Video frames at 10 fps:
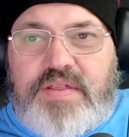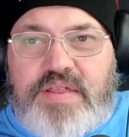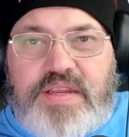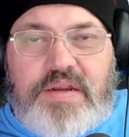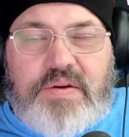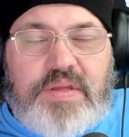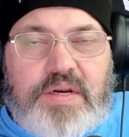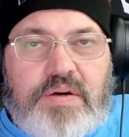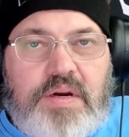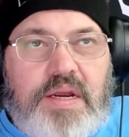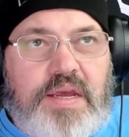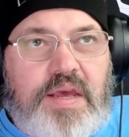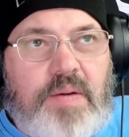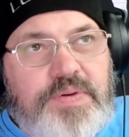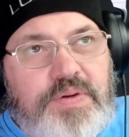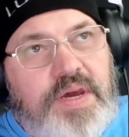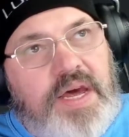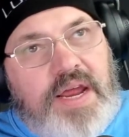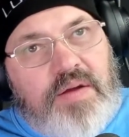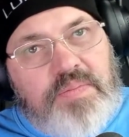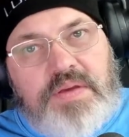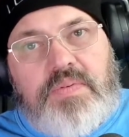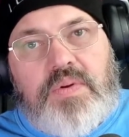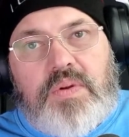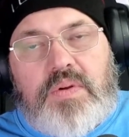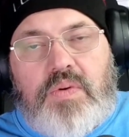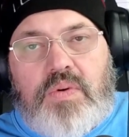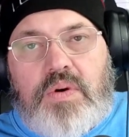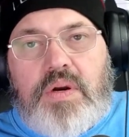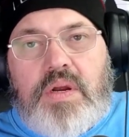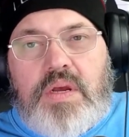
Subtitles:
that are helping you cut out people, or,